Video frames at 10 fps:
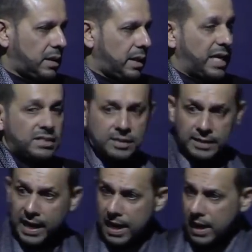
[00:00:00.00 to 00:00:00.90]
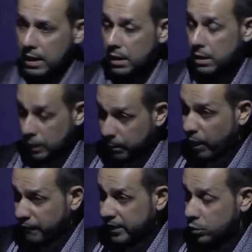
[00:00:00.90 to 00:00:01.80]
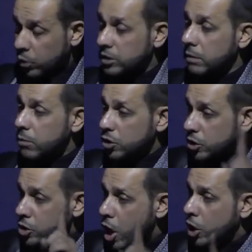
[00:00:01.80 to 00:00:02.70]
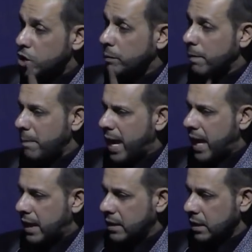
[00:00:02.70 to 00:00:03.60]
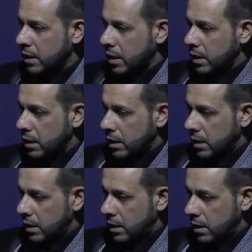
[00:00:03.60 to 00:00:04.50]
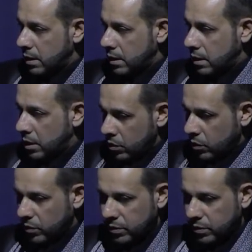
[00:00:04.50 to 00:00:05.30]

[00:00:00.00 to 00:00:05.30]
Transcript: And say, the Prophet was the most knowledgeable man on earth.